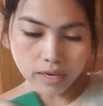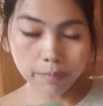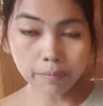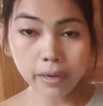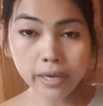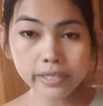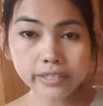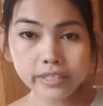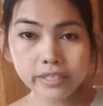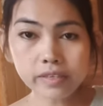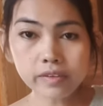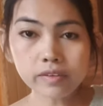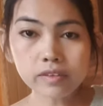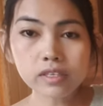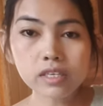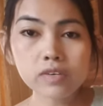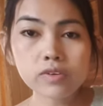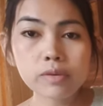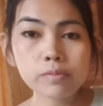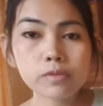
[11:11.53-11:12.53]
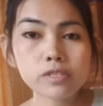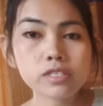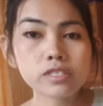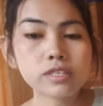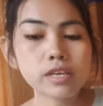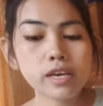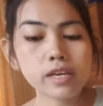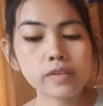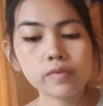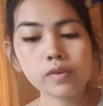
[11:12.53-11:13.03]
by me we must
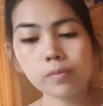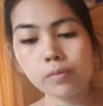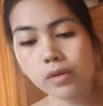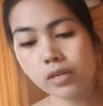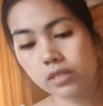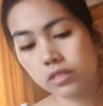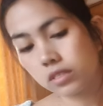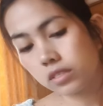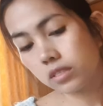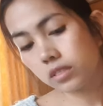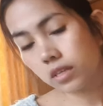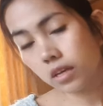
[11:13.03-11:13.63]
say we mean